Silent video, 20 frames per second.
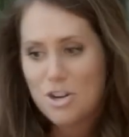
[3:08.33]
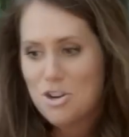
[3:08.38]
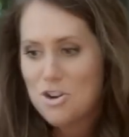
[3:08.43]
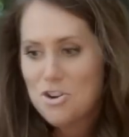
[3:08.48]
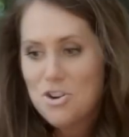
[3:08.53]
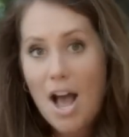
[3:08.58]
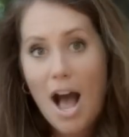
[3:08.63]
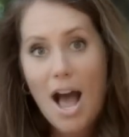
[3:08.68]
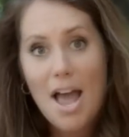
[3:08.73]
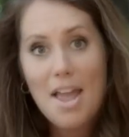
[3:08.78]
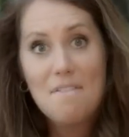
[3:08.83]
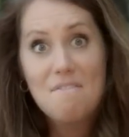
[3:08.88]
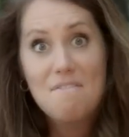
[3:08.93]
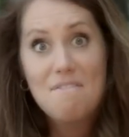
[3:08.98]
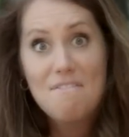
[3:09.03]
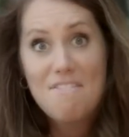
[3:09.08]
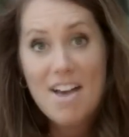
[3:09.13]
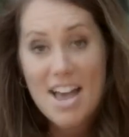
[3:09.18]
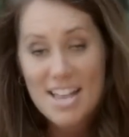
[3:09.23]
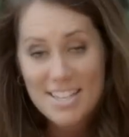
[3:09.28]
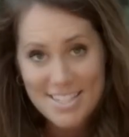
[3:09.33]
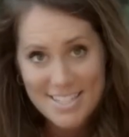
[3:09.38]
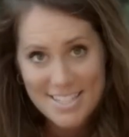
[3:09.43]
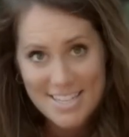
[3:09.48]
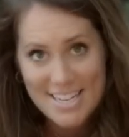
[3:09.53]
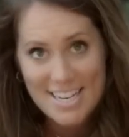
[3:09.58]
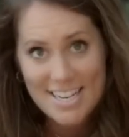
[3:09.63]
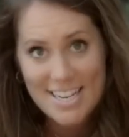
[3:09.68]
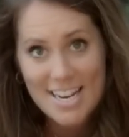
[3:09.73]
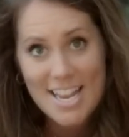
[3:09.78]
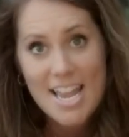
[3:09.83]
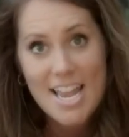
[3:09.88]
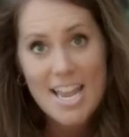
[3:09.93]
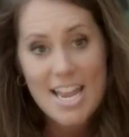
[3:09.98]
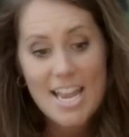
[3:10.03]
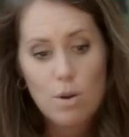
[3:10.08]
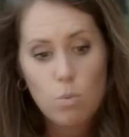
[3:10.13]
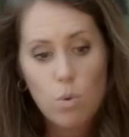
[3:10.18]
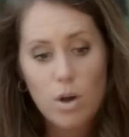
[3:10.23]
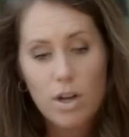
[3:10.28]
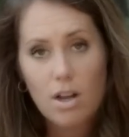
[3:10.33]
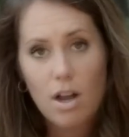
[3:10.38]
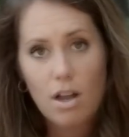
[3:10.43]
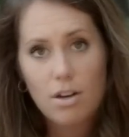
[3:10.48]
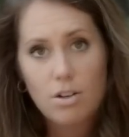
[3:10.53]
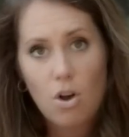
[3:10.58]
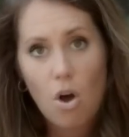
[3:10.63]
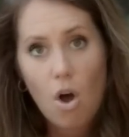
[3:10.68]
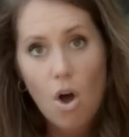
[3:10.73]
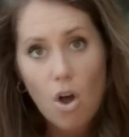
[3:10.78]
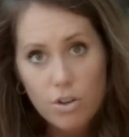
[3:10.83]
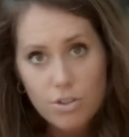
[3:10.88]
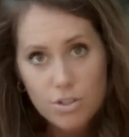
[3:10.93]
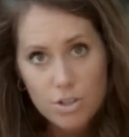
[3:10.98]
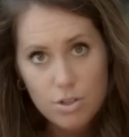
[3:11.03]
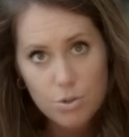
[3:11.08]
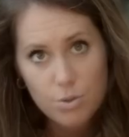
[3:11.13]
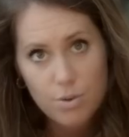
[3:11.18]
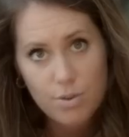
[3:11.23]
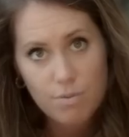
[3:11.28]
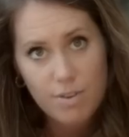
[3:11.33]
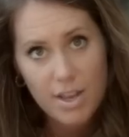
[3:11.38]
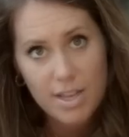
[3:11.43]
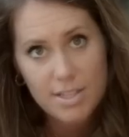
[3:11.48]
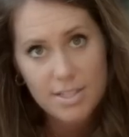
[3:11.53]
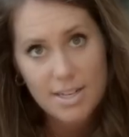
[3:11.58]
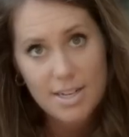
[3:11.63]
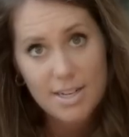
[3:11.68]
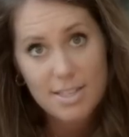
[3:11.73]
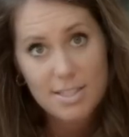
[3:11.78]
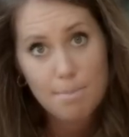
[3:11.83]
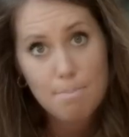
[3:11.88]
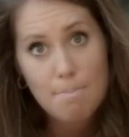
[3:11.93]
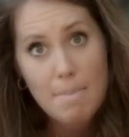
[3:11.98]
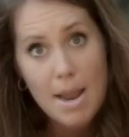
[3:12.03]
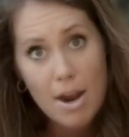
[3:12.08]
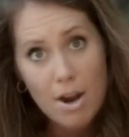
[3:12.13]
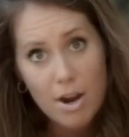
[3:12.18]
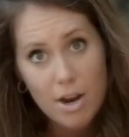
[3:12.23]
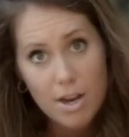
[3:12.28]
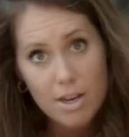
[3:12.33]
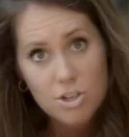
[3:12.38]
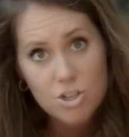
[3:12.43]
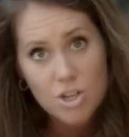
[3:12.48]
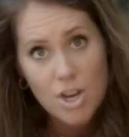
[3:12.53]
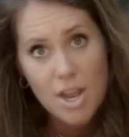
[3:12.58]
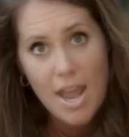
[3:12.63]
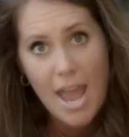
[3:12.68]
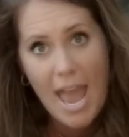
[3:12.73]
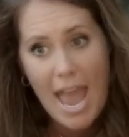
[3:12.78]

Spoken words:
and you're not investing in what God calls you to invest in as a marriage,